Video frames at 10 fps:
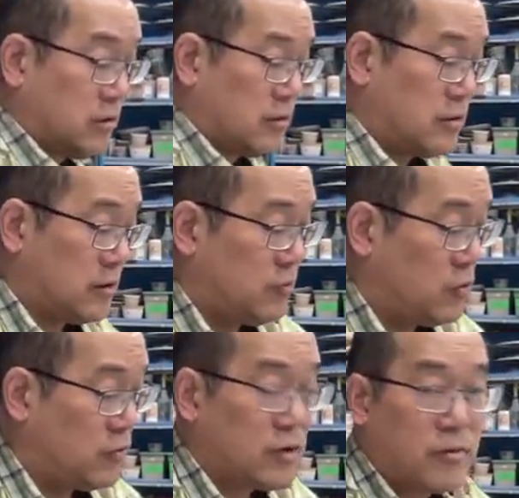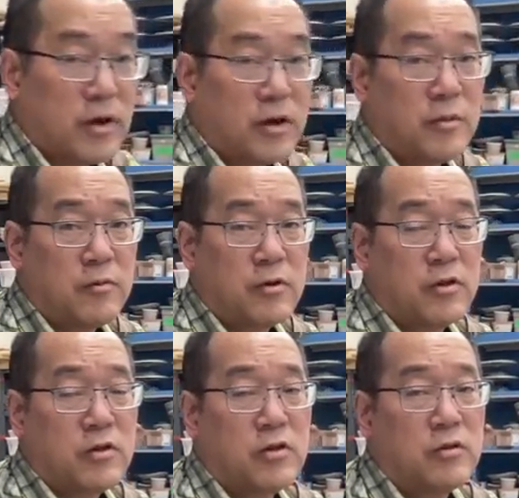This thing's moving around on me, which
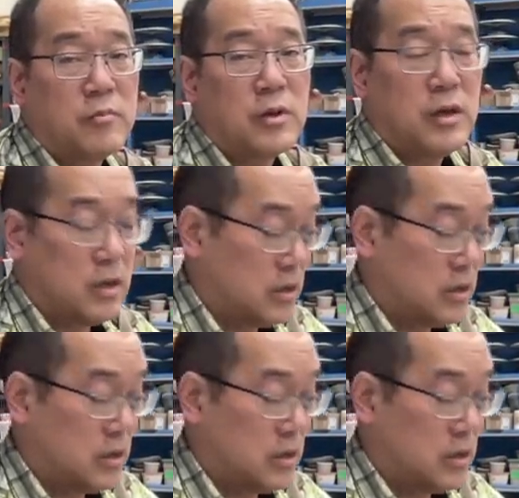it should be.